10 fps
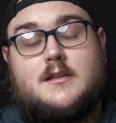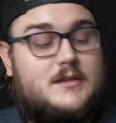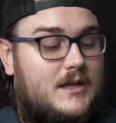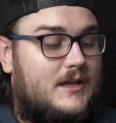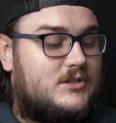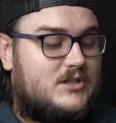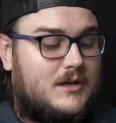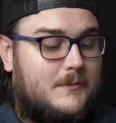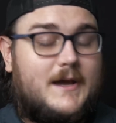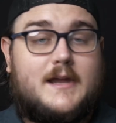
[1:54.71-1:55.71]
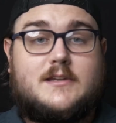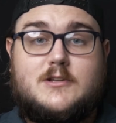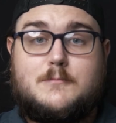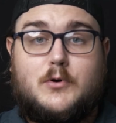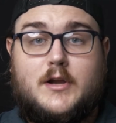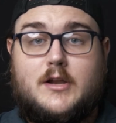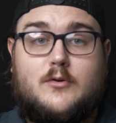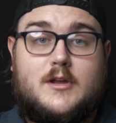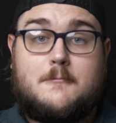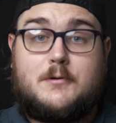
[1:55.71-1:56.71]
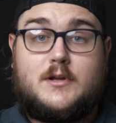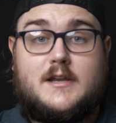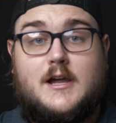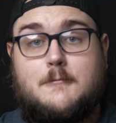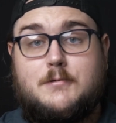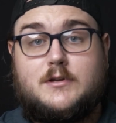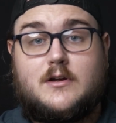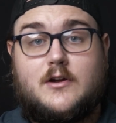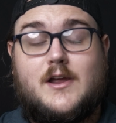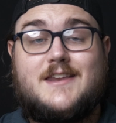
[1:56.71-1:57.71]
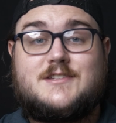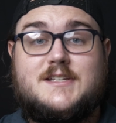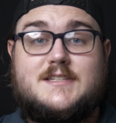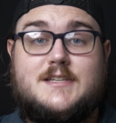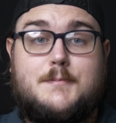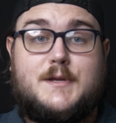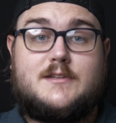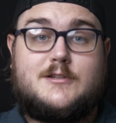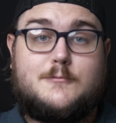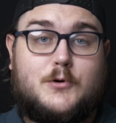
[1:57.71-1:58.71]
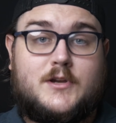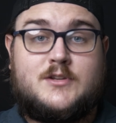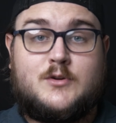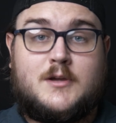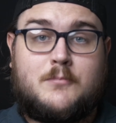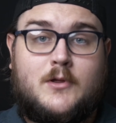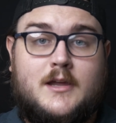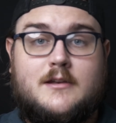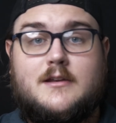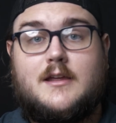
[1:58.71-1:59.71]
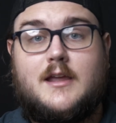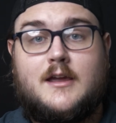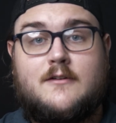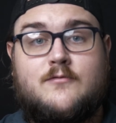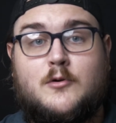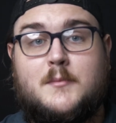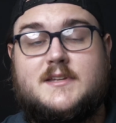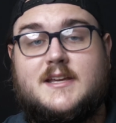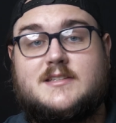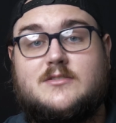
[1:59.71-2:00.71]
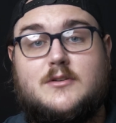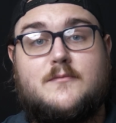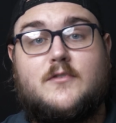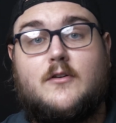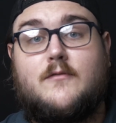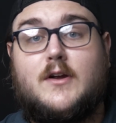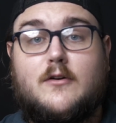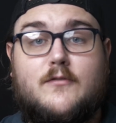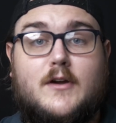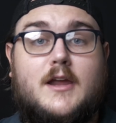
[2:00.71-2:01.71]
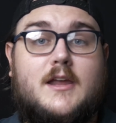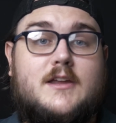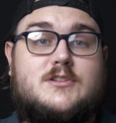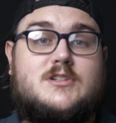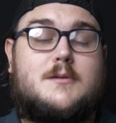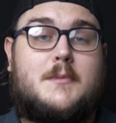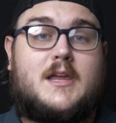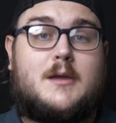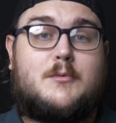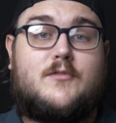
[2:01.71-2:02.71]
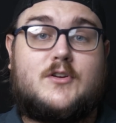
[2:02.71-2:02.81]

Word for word: The H D M I two point oh input and output are H D C P two point two compliant and form a test loop for verifying H D M I cable